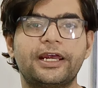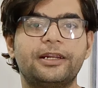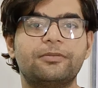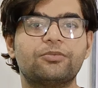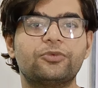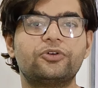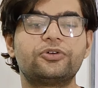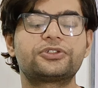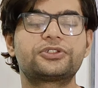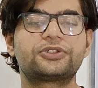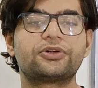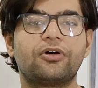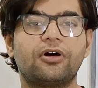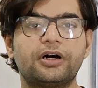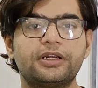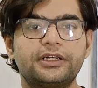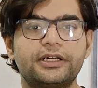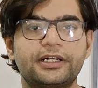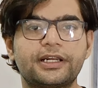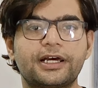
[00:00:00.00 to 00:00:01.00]
and most
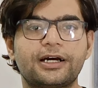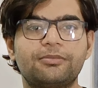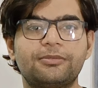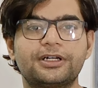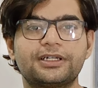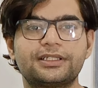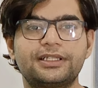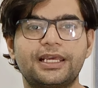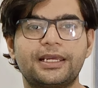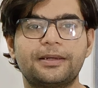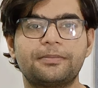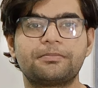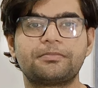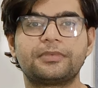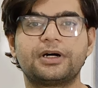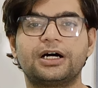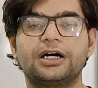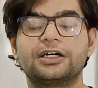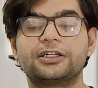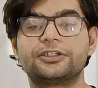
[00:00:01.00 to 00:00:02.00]
honored among
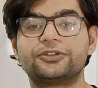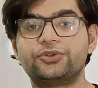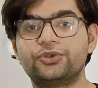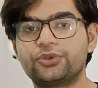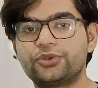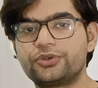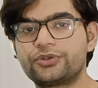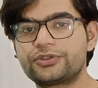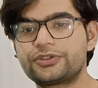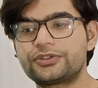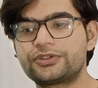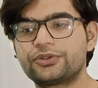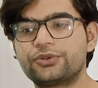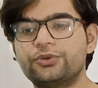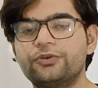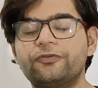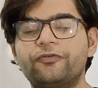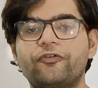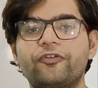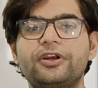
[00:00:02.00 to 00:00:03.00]
them are those
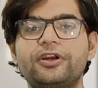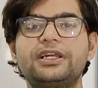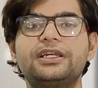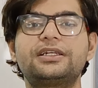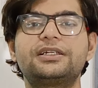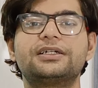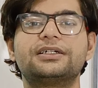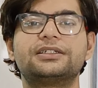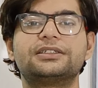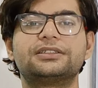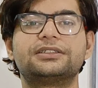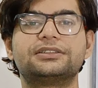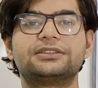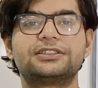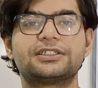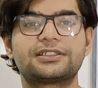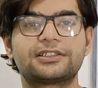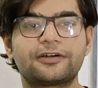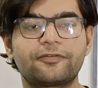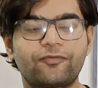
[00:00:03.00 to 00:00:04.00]
who freed
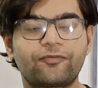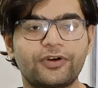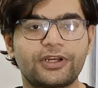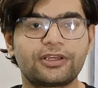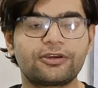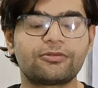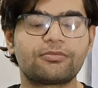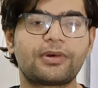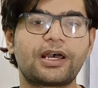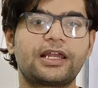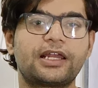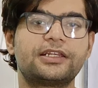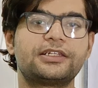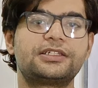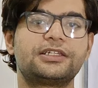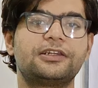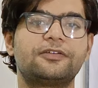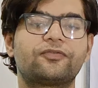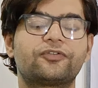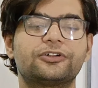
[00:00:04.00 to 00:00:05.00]
the suffering
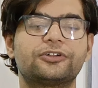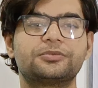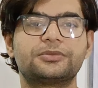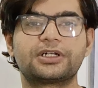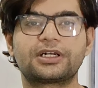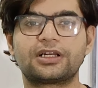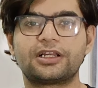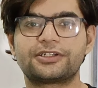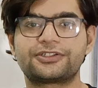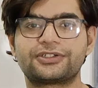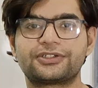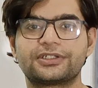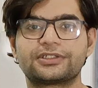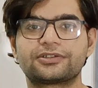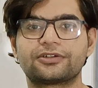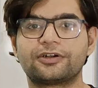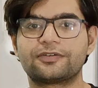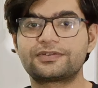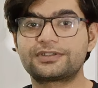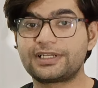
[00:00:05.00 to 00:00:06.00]
humanity from the
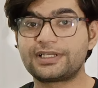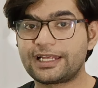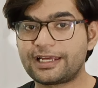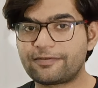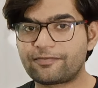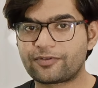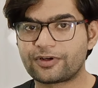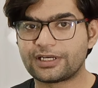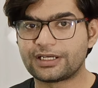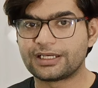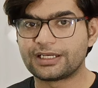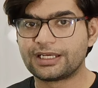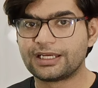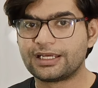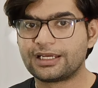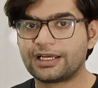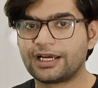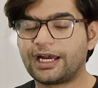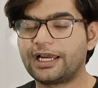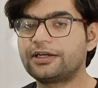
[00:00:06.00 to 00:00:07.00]
clutches of slavery.
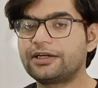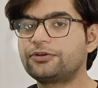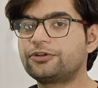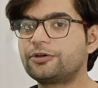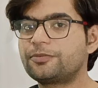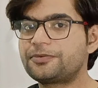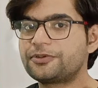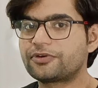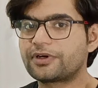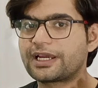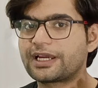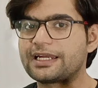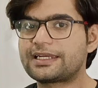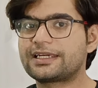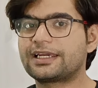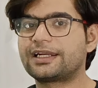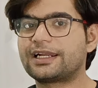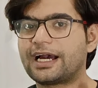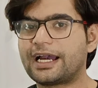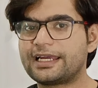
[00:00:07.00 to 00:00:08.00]
I hope you are
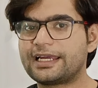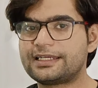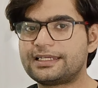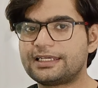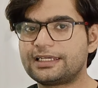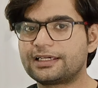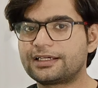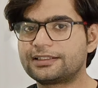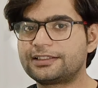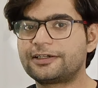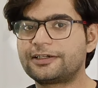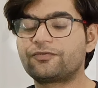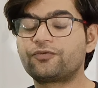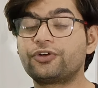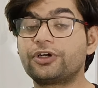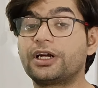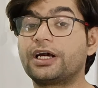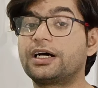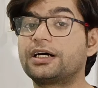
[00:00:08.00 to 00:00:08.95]
getting an idea that